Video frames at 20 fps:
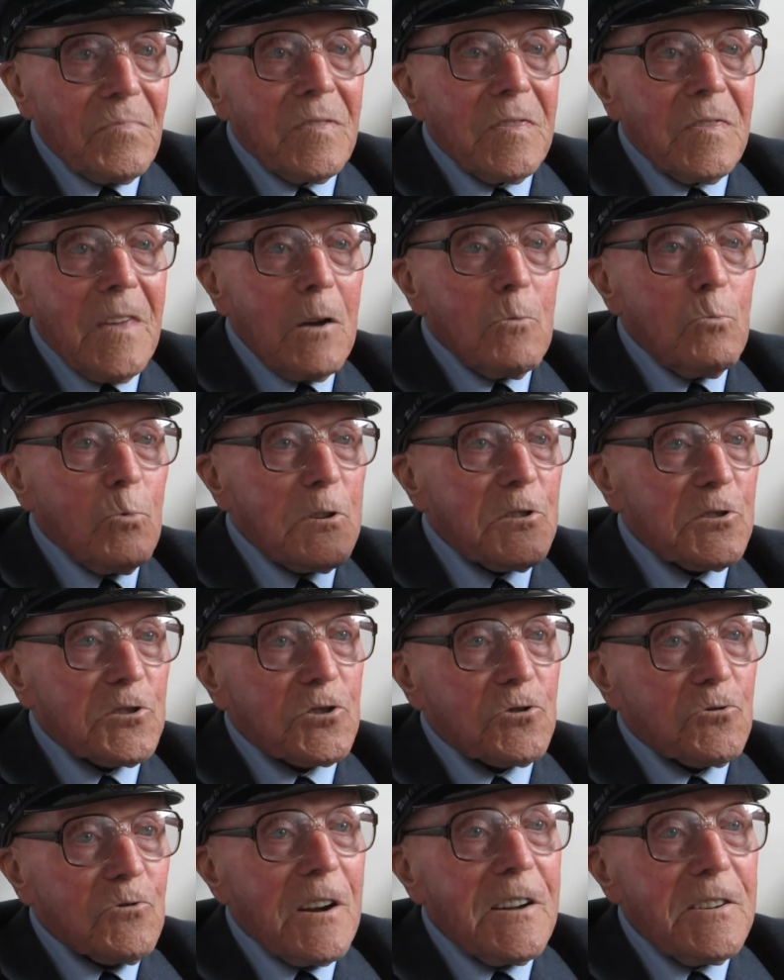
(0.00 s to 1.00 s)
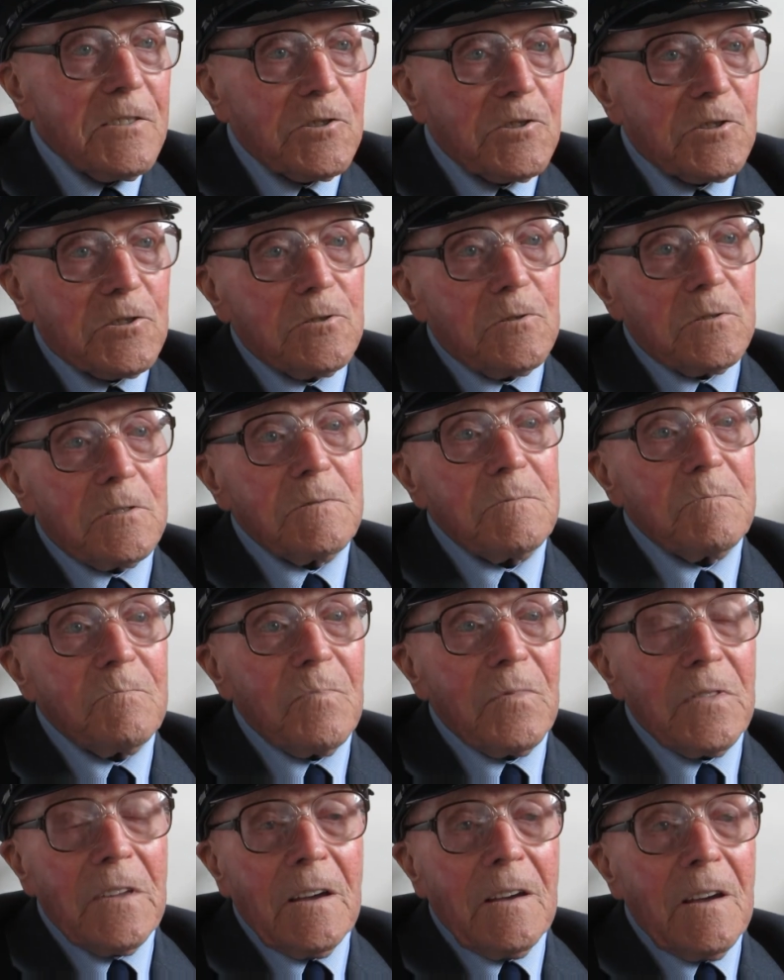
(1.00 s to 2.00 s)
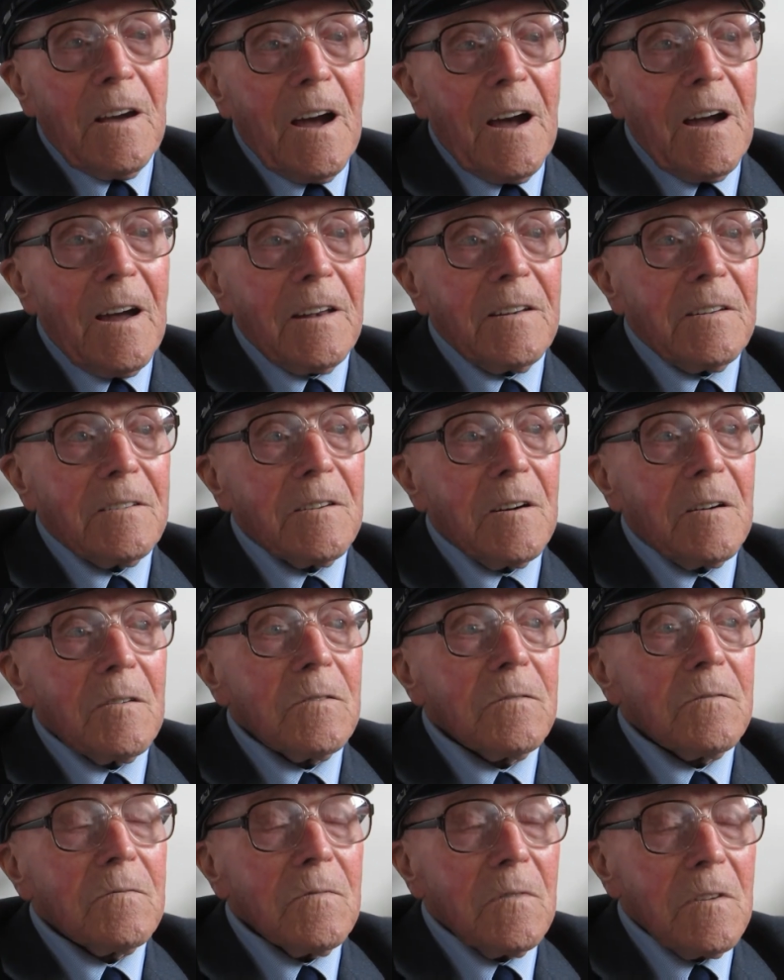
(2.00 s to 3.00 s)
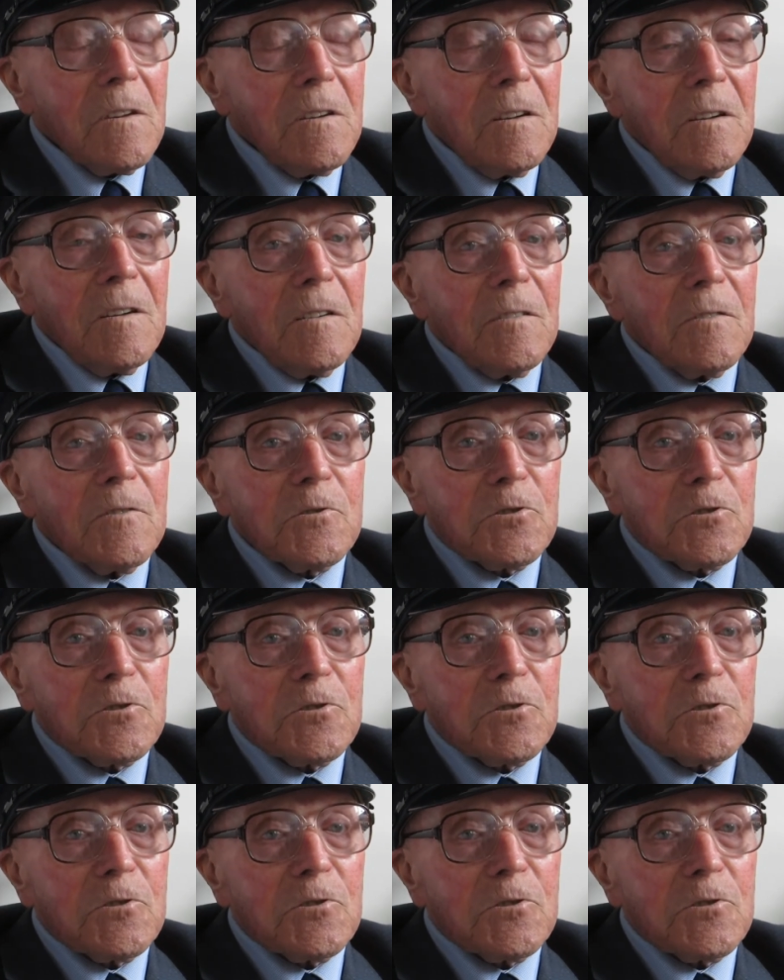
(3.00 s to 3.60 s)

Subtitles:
went straight to the, and the